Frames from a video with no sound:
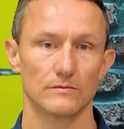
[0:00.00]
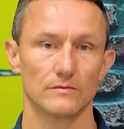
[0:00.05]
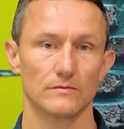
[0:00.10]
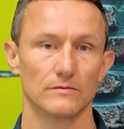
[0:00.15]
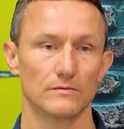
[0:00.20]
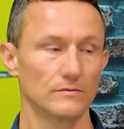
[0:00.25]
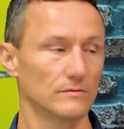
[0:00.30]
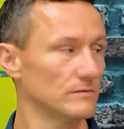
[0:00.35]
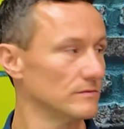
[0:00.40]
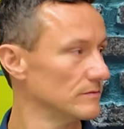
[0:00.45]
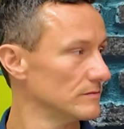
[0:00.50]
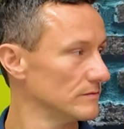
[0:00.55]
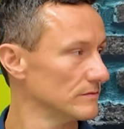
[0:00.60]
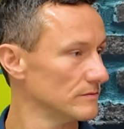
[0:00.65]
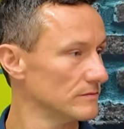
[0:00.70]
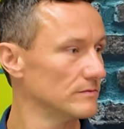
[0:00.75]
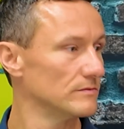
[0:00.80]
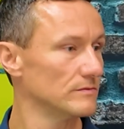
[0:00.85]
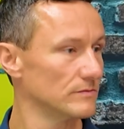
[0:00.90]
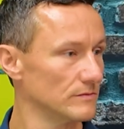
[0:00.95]

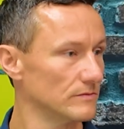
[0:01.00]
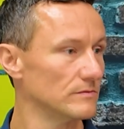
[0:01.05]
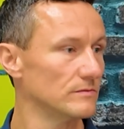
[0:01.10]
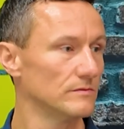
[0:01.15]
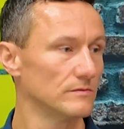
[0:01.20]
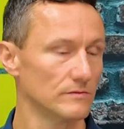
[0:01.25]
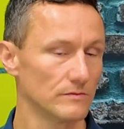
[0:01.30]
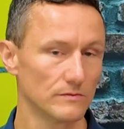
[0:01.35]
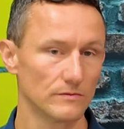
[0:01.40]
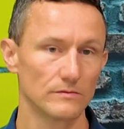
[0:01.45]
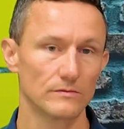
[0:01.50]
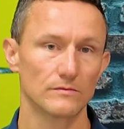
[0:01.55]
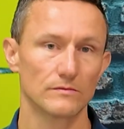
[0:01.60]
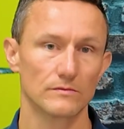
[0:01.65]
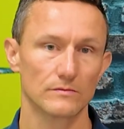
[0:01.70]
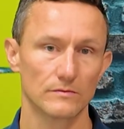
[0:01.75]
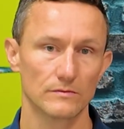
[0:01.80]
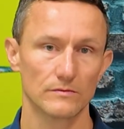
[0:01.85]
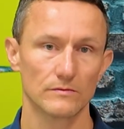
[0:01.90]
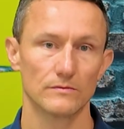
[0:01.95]

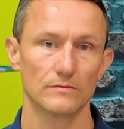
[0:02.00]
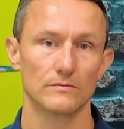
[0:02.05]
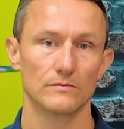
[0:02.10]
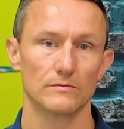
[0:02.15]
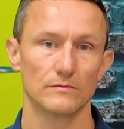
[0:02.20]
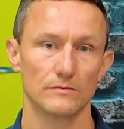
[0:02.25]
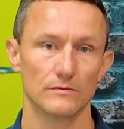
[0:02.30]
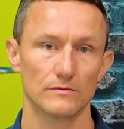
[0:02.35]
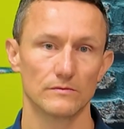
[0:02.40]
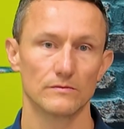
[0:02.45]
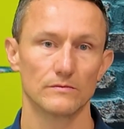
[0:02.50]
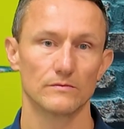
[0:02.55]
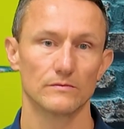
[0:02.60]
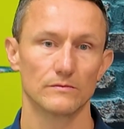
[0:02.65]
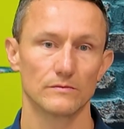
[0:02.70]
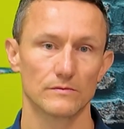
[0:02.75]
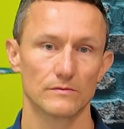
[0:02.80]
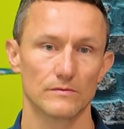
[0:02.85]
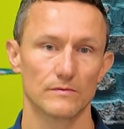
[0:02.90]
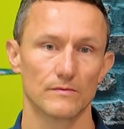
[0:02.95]

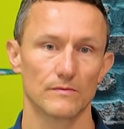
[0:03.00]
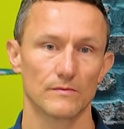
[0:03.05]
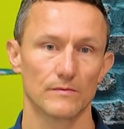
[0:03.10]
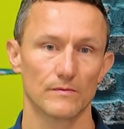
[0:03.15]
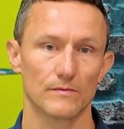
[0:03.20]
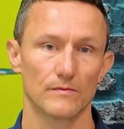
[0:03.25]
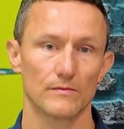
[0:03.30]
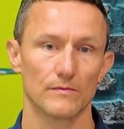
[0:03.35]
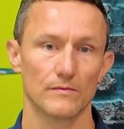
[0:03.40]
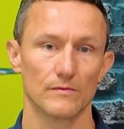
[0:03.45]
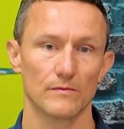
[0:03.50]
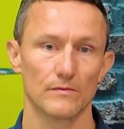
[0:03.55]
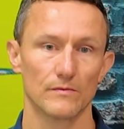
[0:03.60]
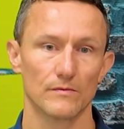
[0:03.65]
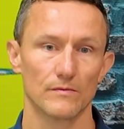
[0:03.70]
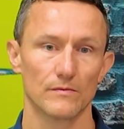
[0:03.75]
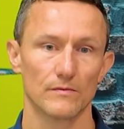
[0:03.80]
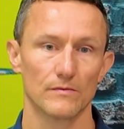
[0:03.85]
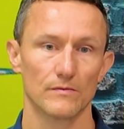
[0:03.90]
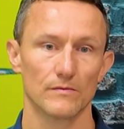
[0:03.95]

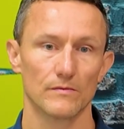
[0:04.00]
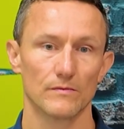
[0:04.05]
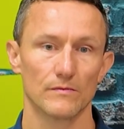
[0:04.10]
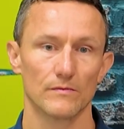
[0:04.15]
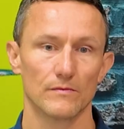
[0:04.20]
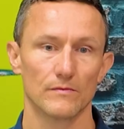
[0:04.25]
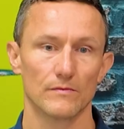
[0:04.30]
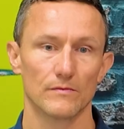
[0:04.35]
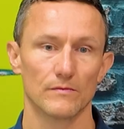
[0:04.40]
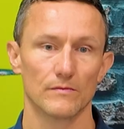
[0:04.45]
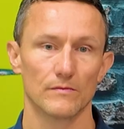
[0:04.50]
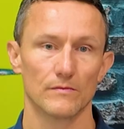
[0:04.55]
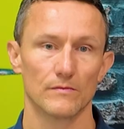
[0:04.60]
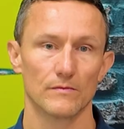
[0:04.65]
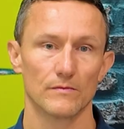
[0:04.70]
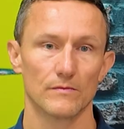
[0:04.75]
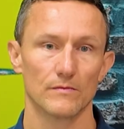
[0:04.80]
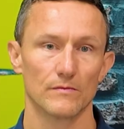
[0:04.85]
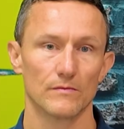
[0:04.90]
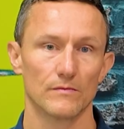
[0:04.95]

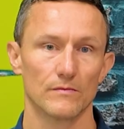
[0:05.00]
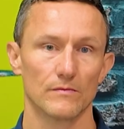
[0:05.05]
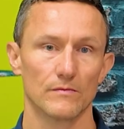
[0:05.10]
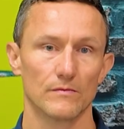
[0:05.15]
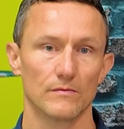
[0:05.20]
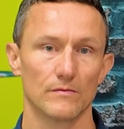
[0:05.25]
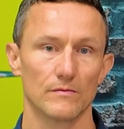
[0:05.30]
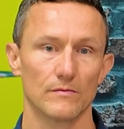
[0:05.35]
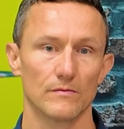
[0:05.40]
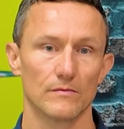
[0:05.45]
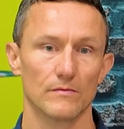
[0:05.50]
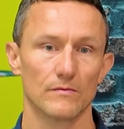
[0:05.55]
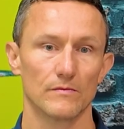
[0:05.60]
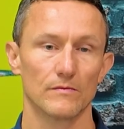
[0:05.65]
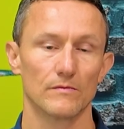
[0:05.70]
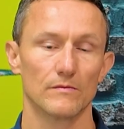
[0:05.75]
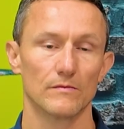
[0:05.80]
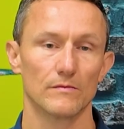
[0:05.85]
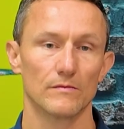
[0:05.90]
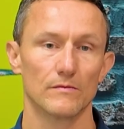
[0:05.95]

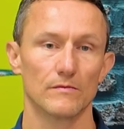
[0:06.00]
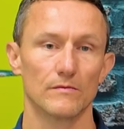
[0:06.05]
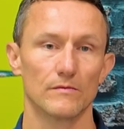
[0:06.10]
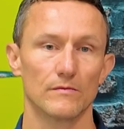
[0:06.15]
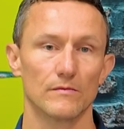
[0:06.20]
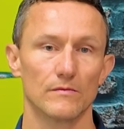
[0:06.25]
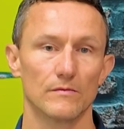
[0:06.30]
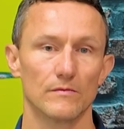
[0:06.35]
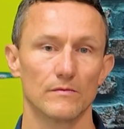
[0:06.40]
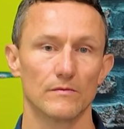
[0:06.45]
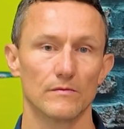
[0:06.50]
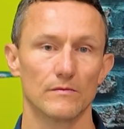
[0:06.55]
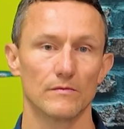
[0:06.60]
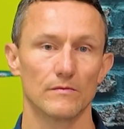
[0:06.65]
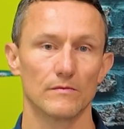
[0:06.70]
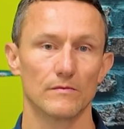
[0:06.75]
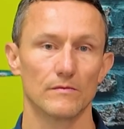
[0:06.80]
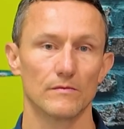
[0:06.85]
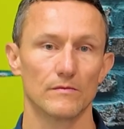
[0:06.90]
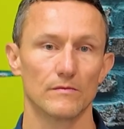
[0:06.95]
(silent)